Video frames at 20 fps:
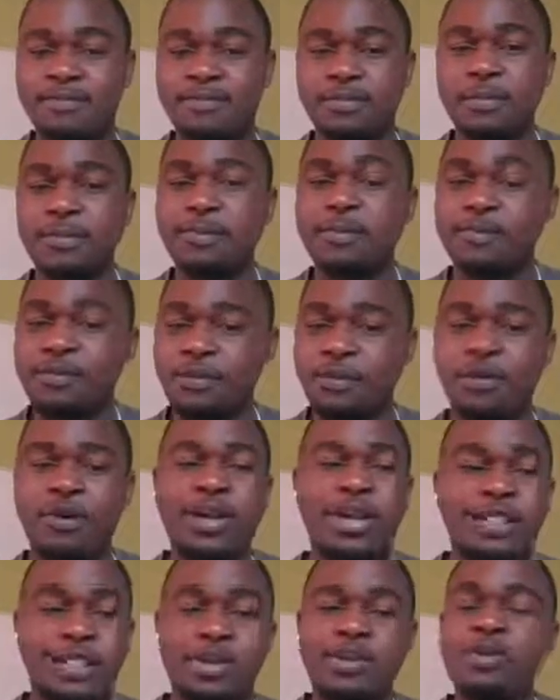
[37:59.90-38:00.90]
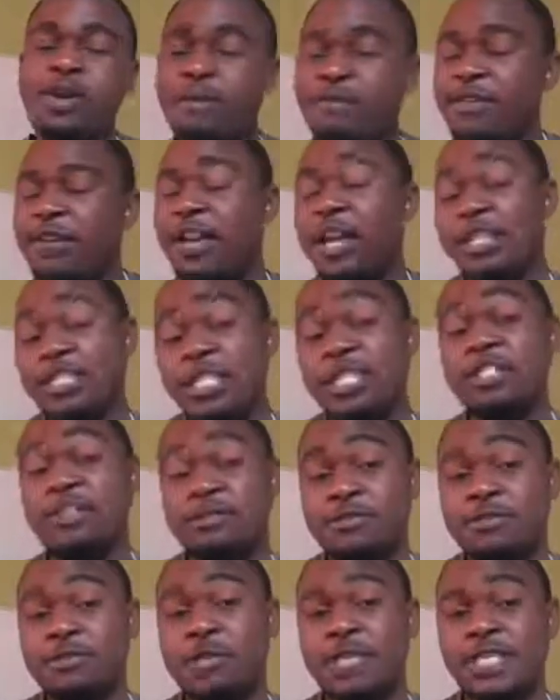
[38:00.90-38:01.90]
before, or rather, you have an agenda of a
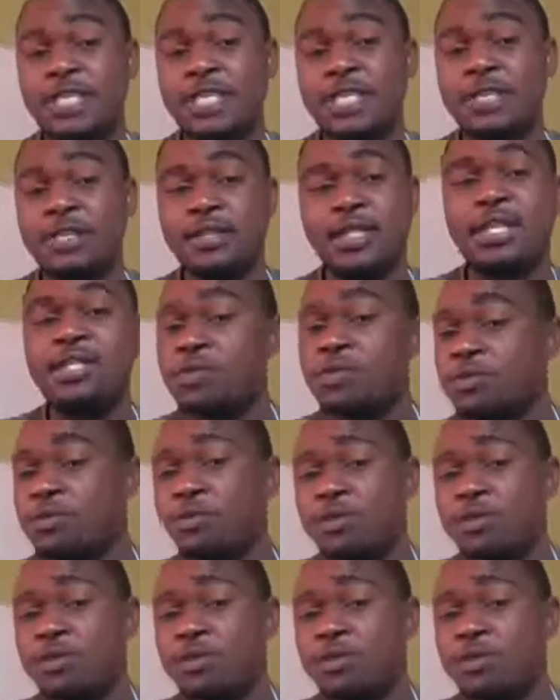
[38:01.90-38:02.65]
meeting, then you